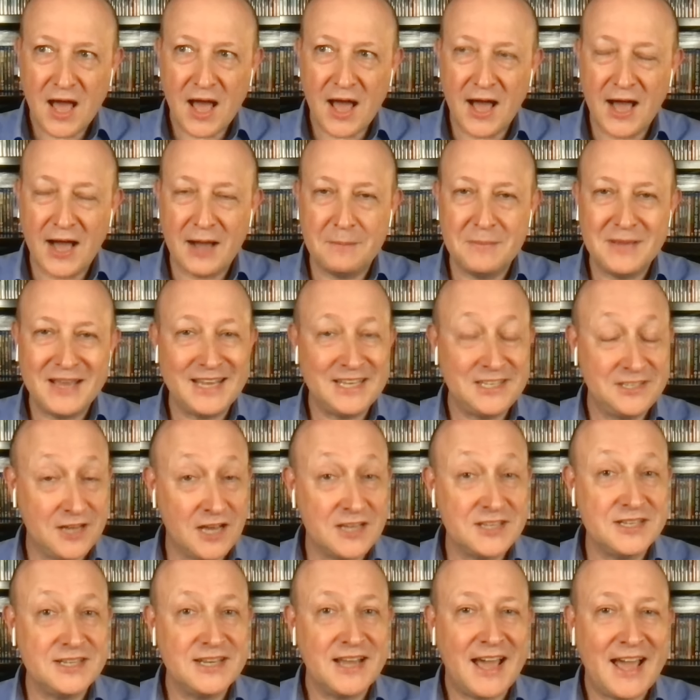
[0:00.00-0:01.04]
It
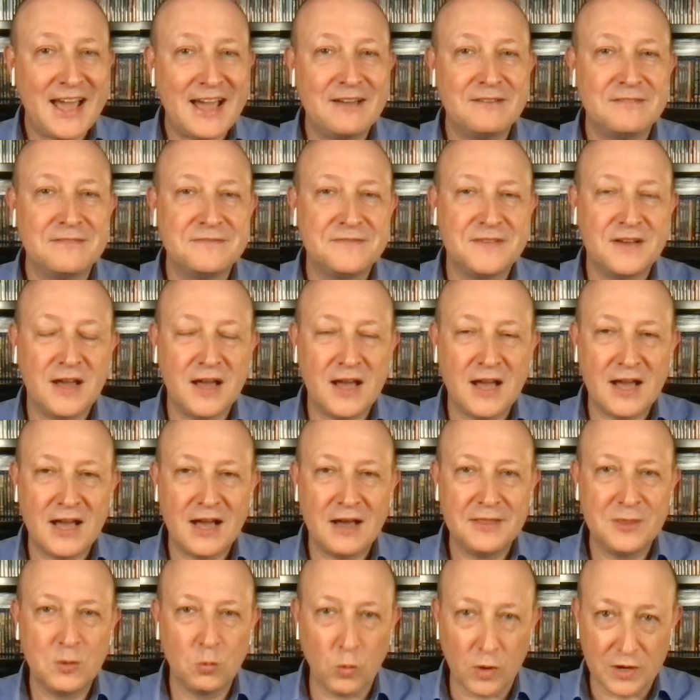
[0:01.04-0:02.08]
doesn't have
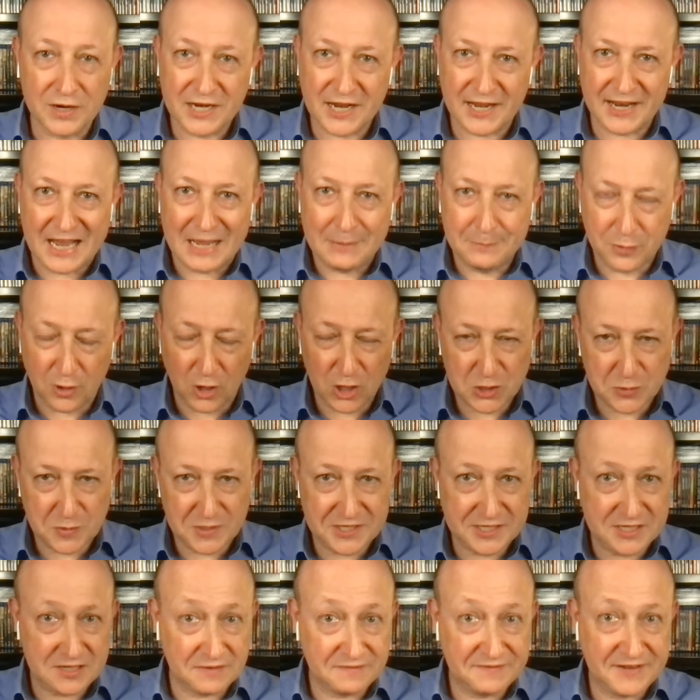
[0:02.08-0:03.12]
the One Connect box,
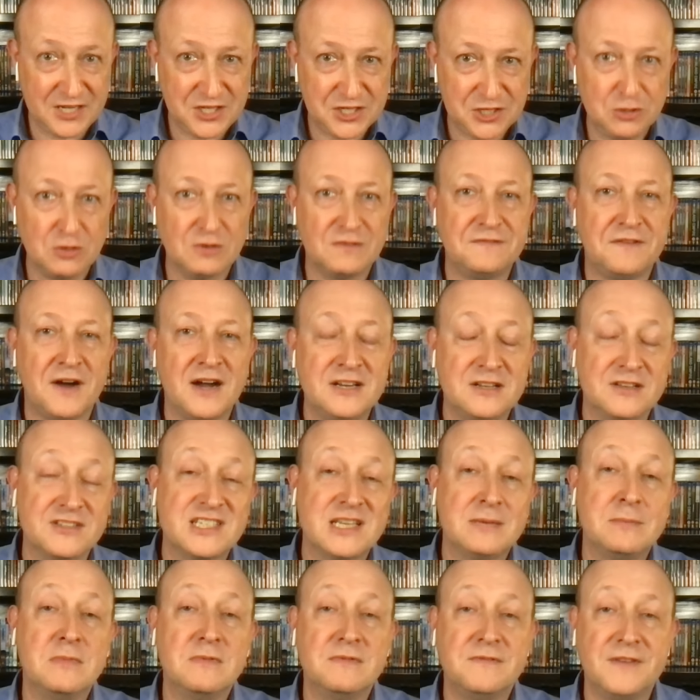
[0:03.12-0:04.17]
which is a feature you'll find on
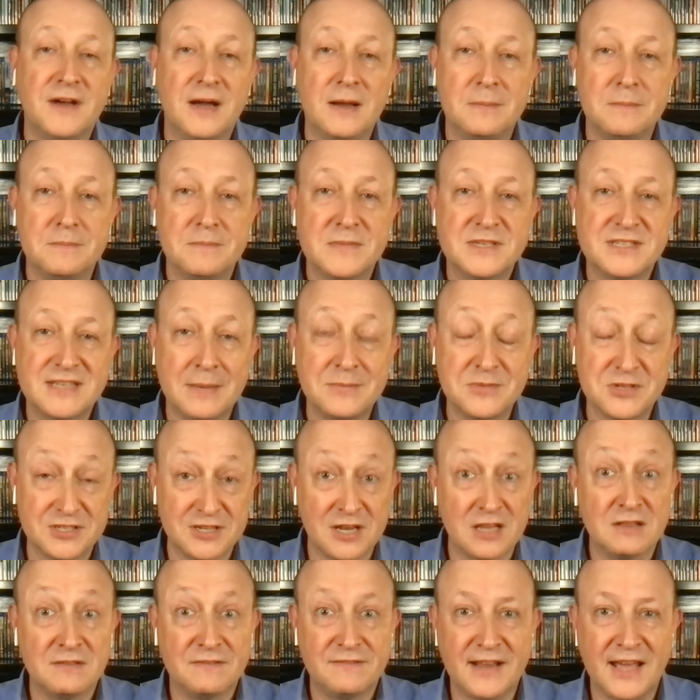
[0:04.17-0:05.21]
some of Samsung's
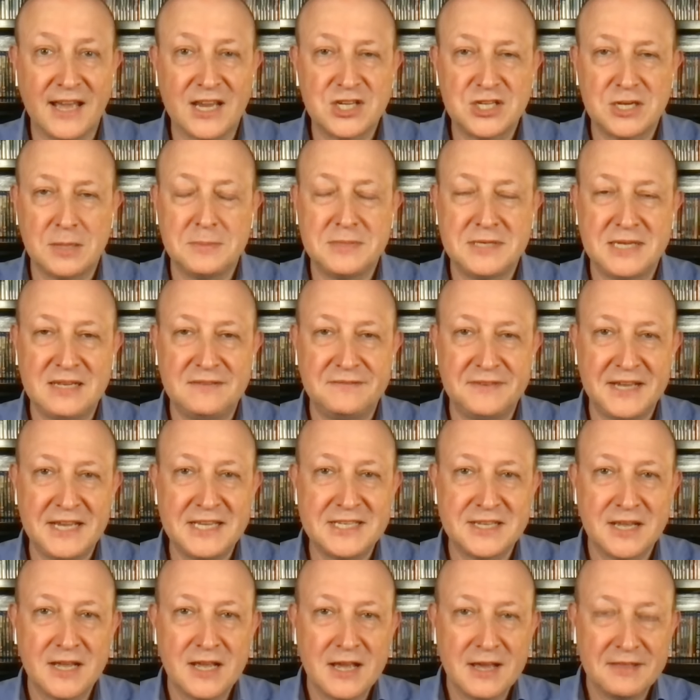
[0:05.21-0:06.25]
other flagship
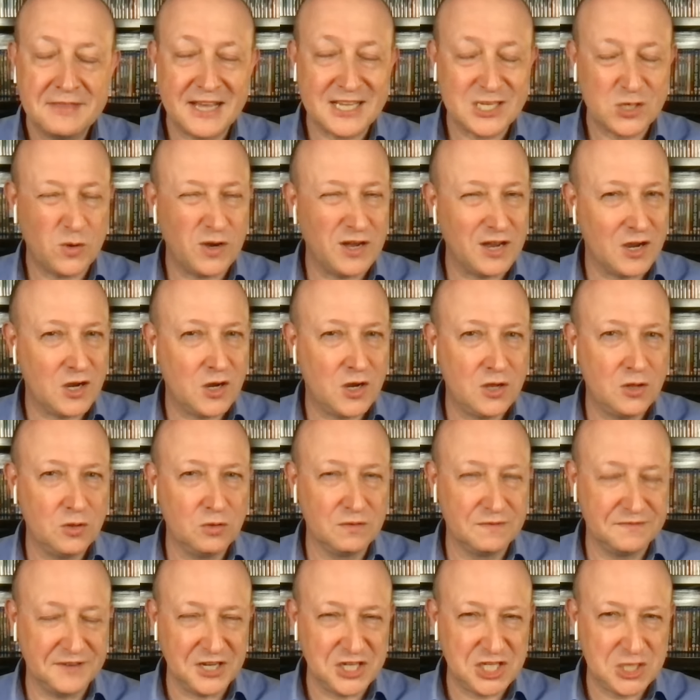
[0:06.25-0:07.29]
TVs. That's quite a
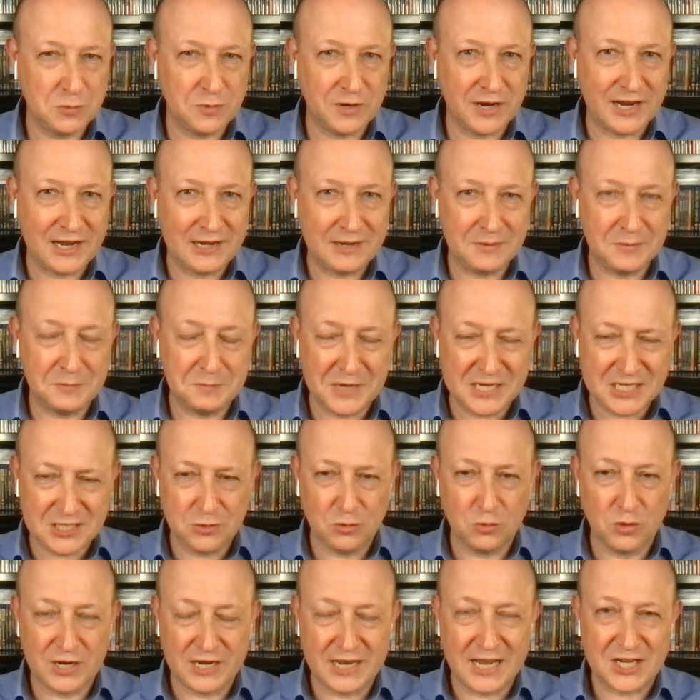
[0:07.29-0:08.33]
cool feature where it means
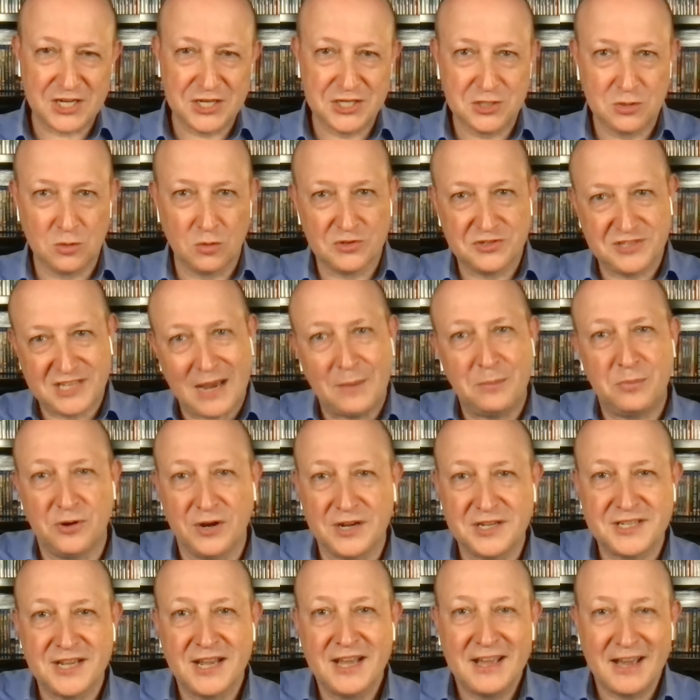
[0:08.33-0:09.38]
your connections are all
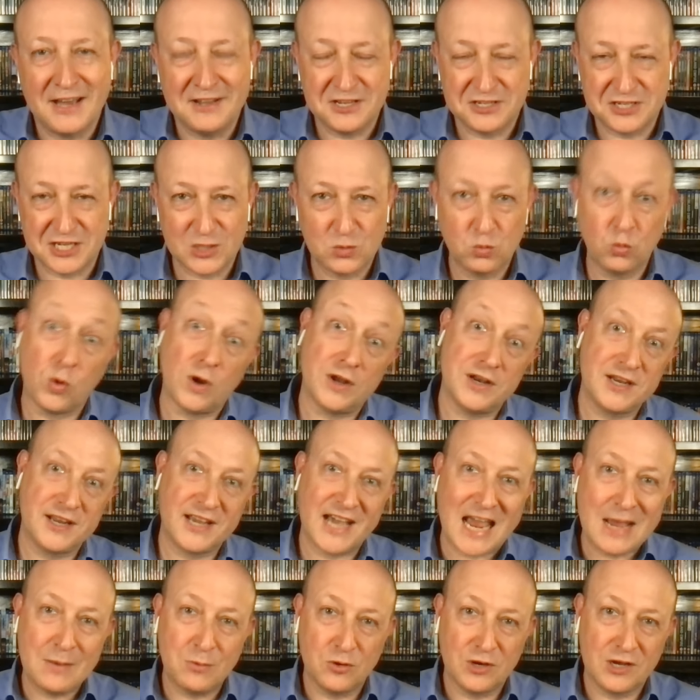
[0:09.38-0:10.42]
separate and there's just one
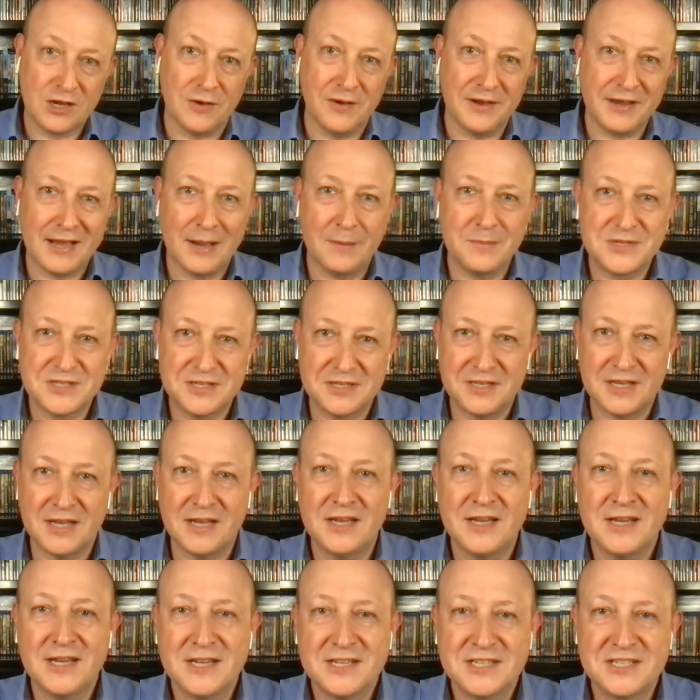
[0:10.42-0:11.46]
cable going up to
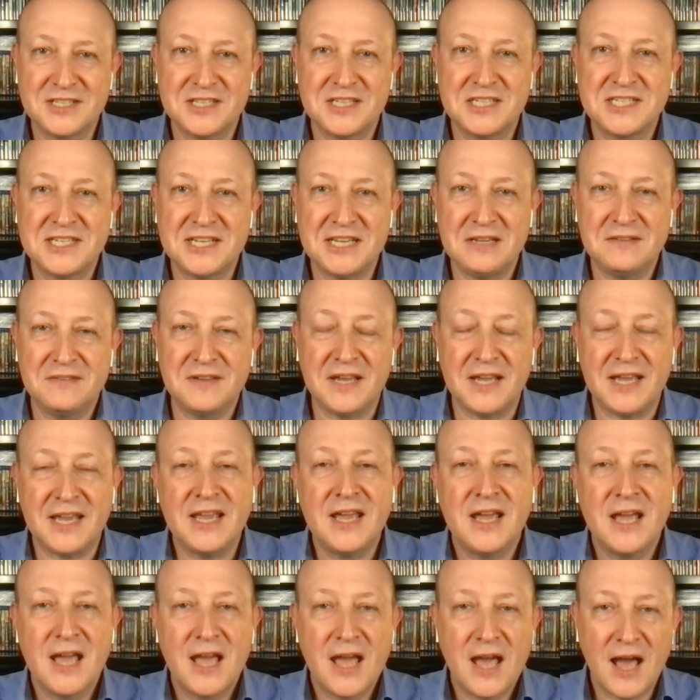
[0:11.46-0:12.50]
the
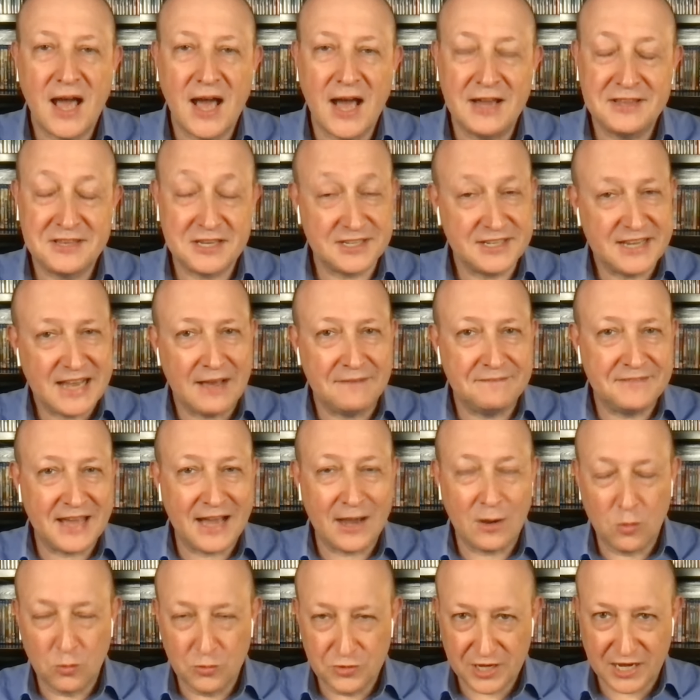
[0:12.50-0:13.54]
TV. It doesn't have
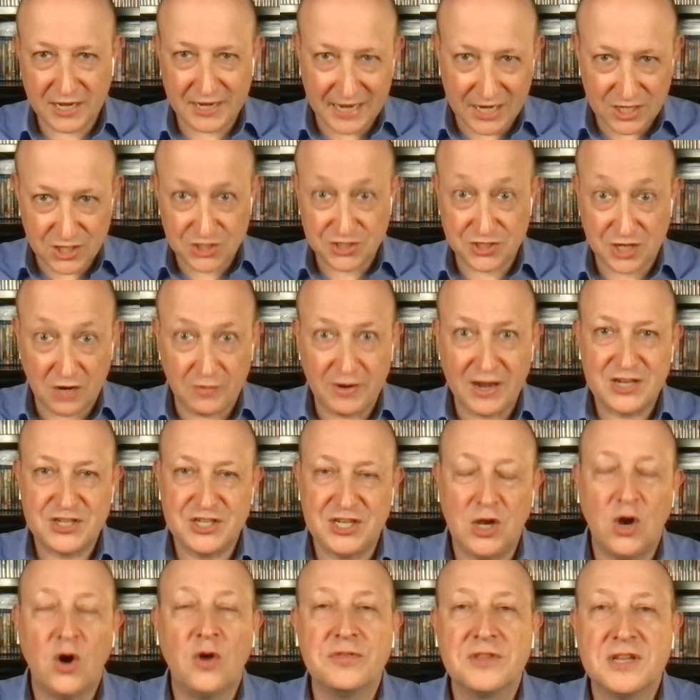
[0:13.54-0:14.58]
that. All the connections are
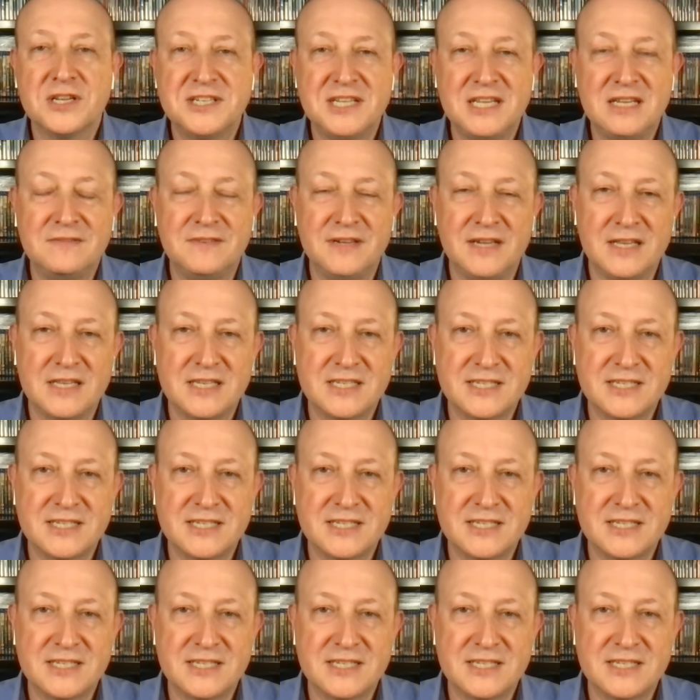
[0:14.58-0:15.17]
actually on the TV